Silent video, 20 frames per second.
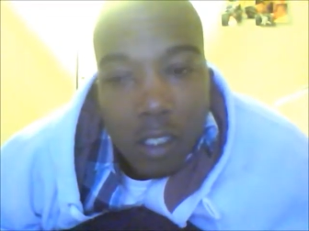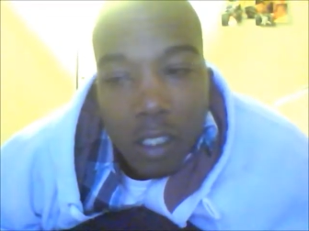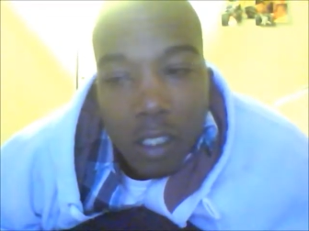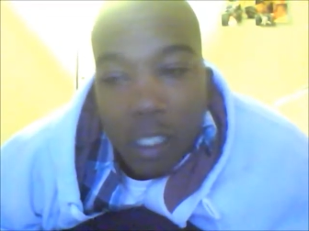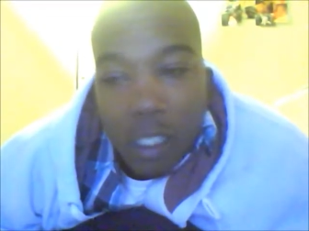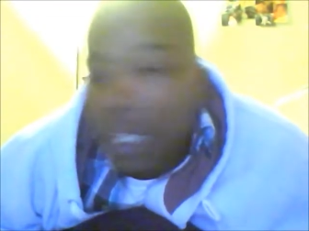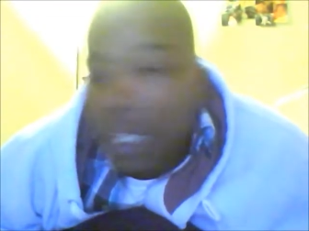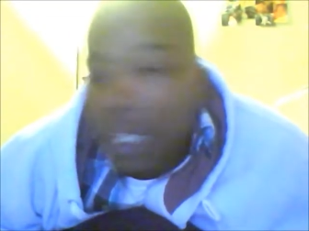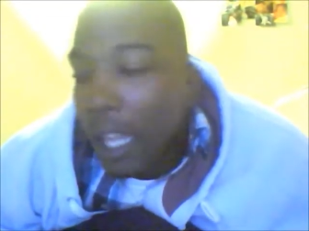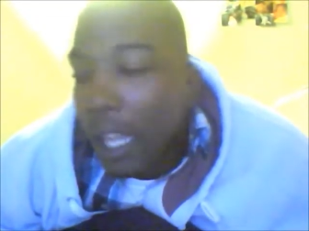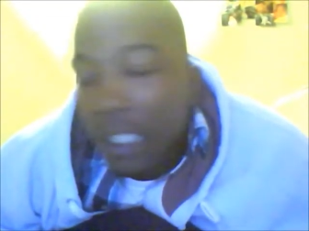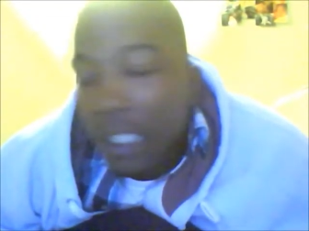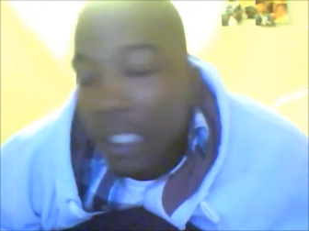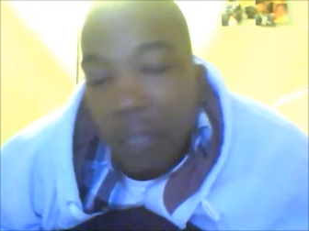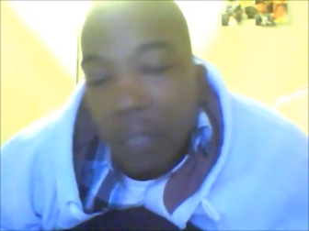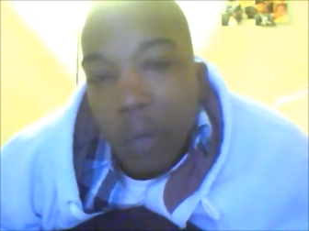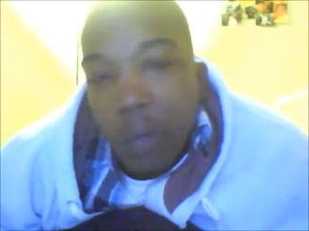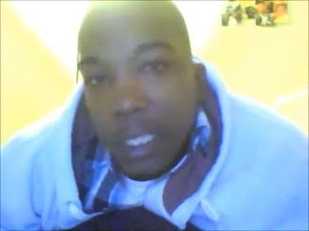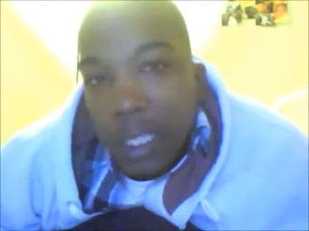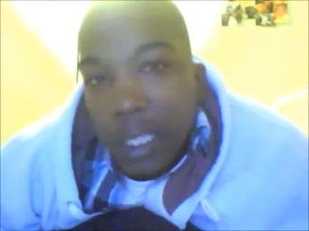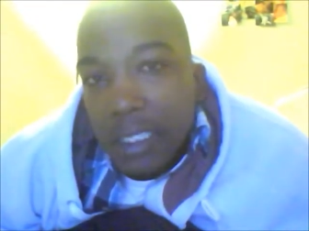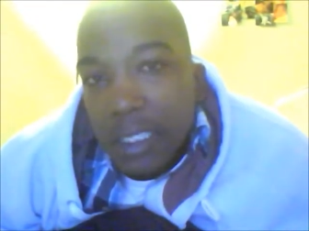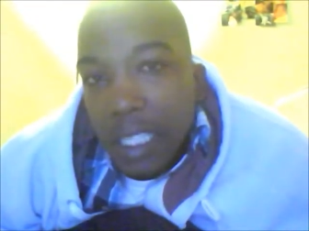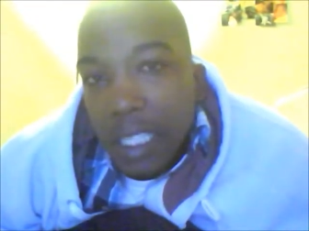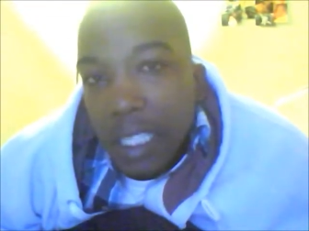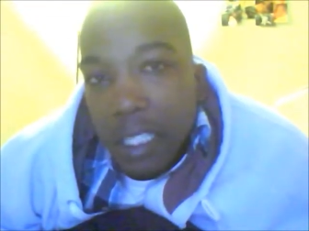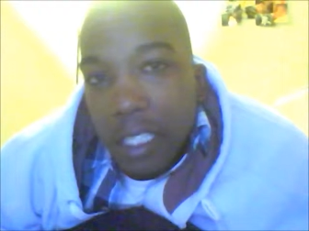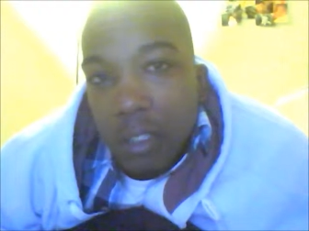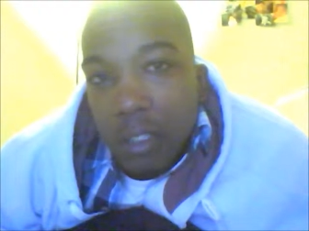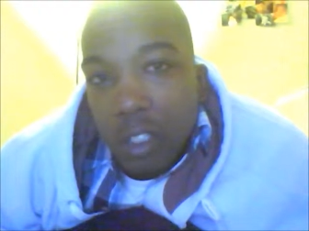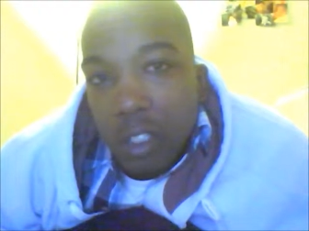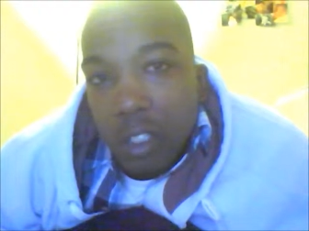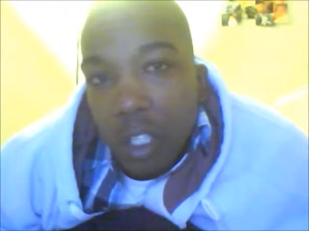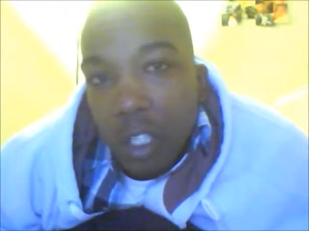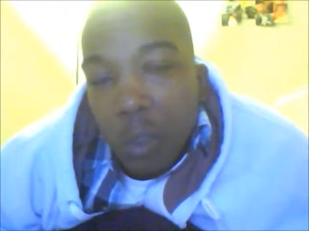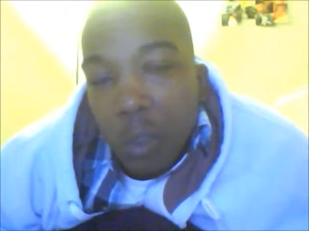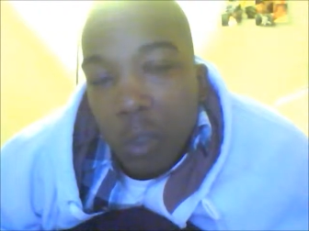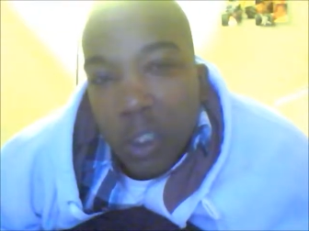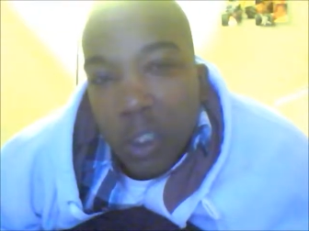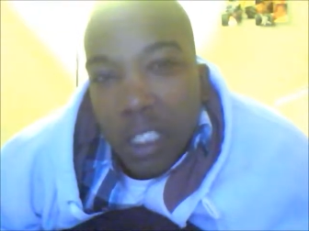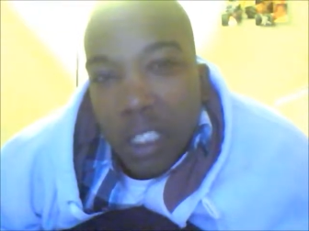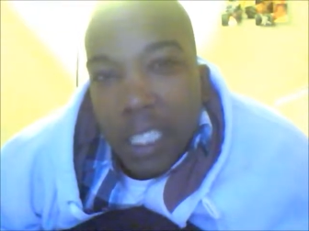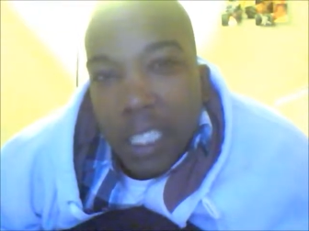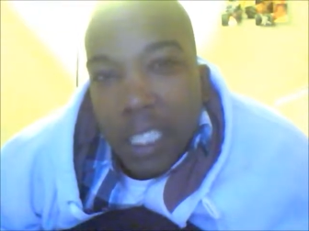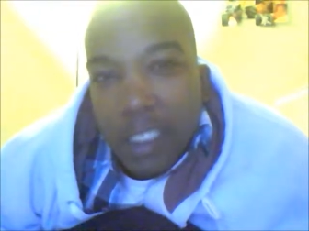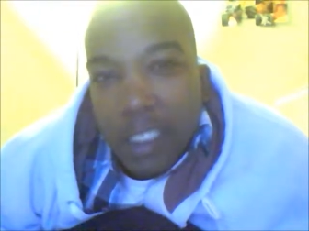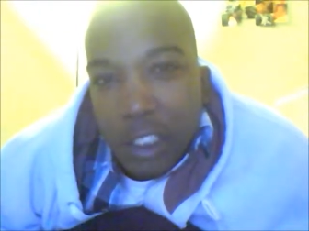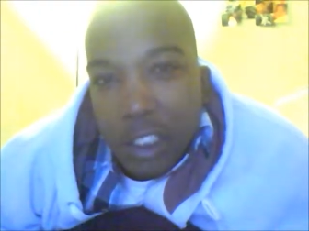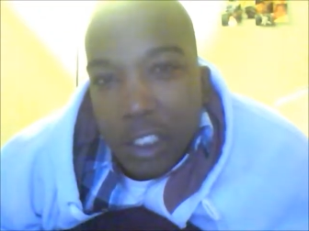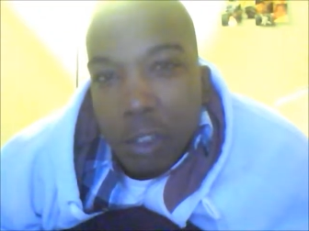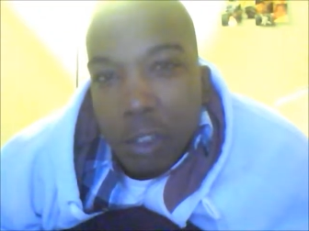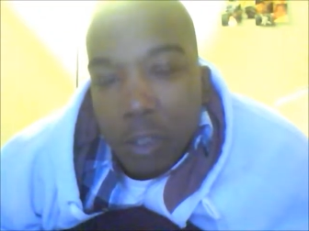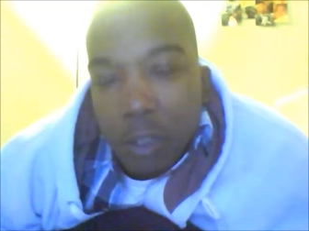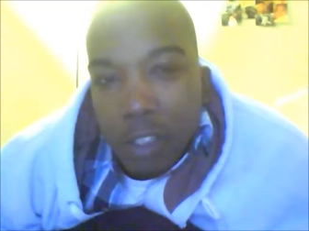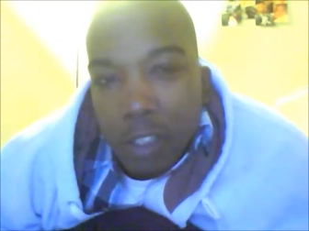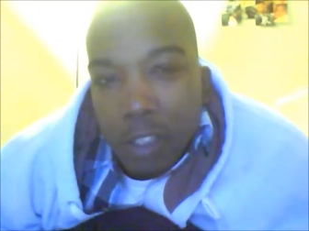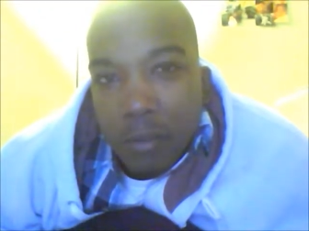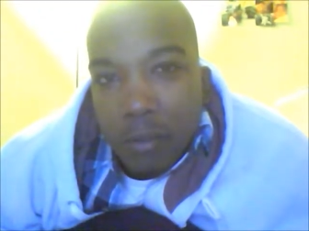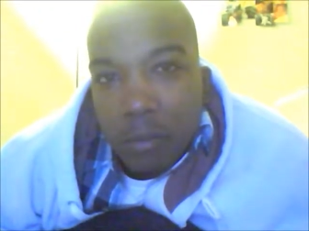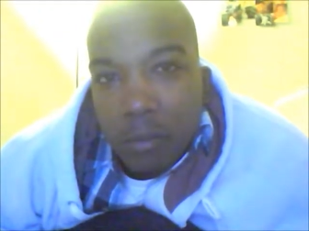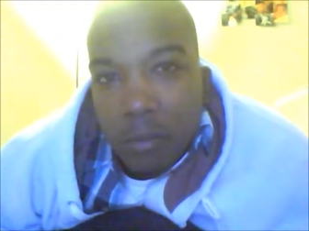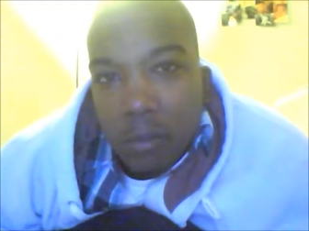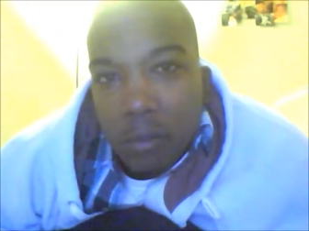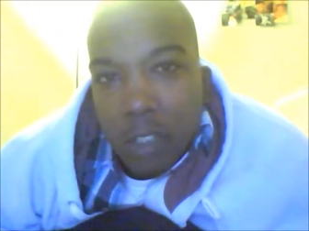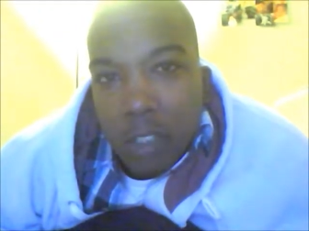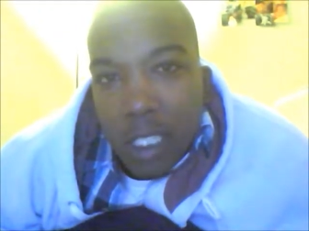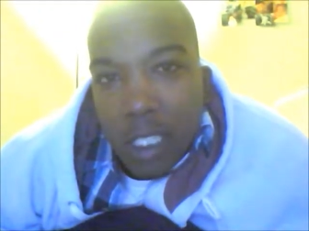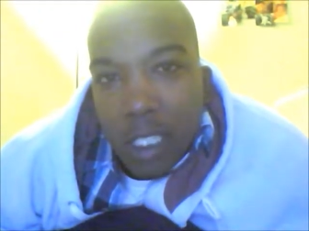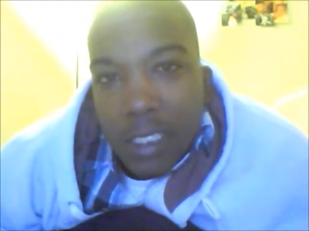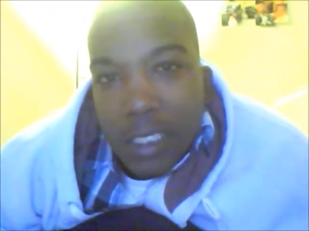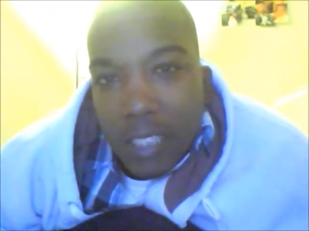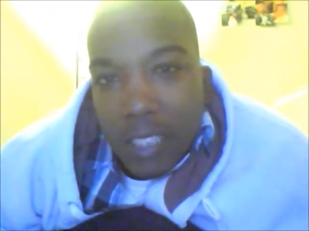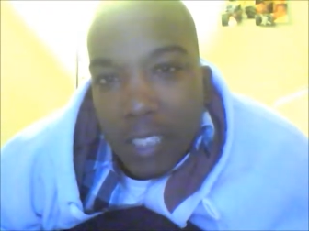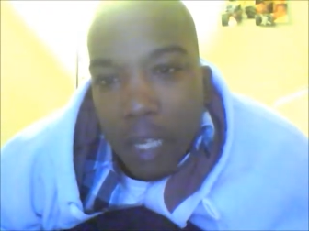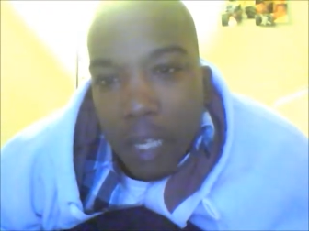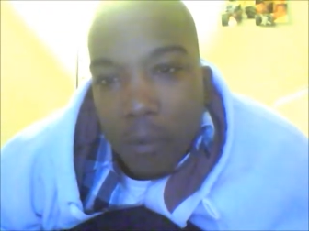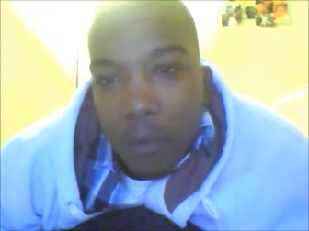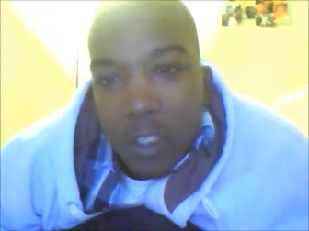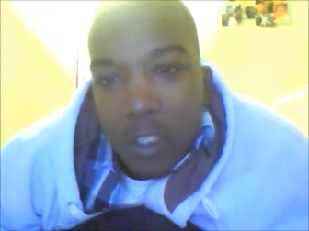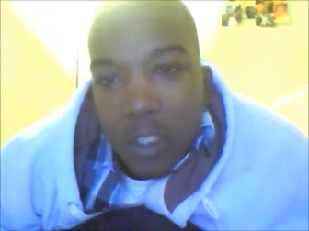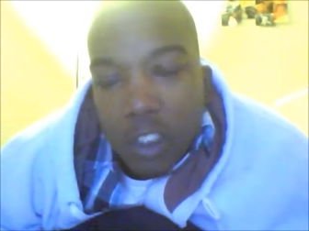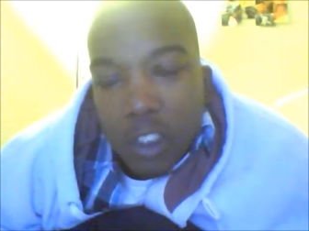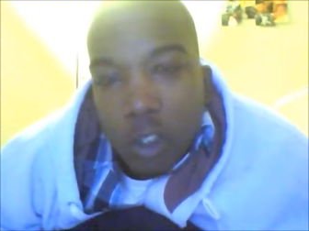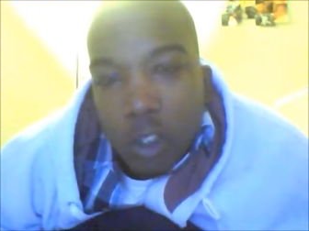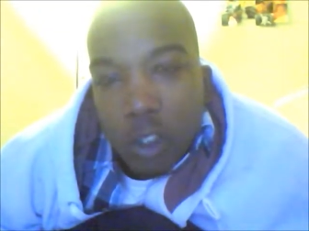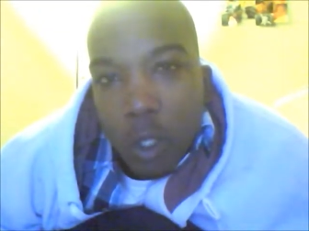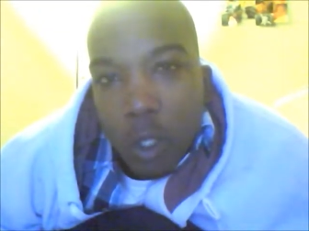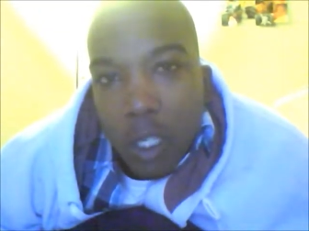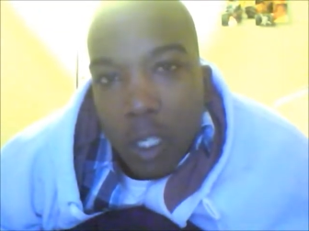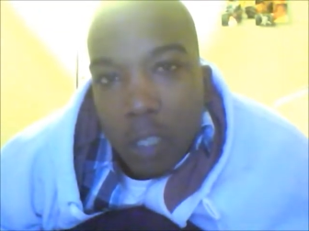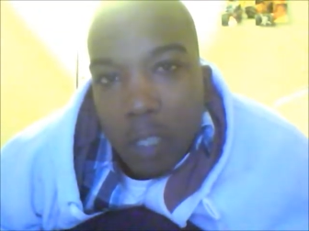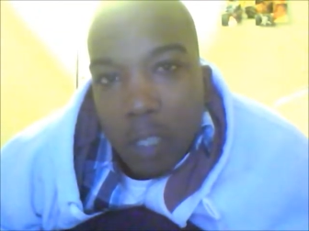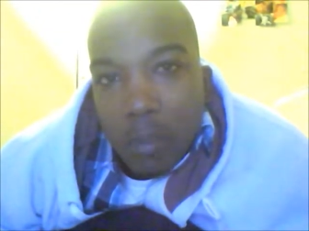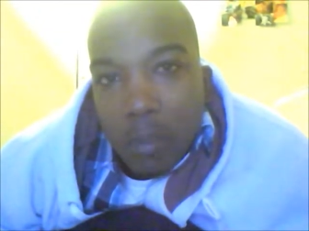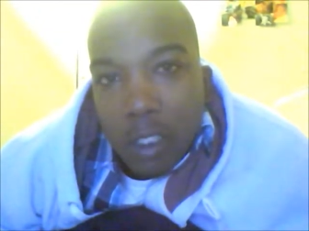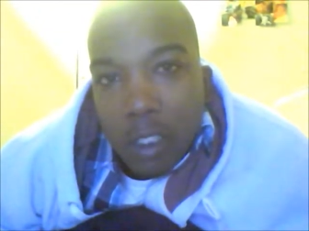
Like the voice said, you know, we're like children, and it's time for us to grow up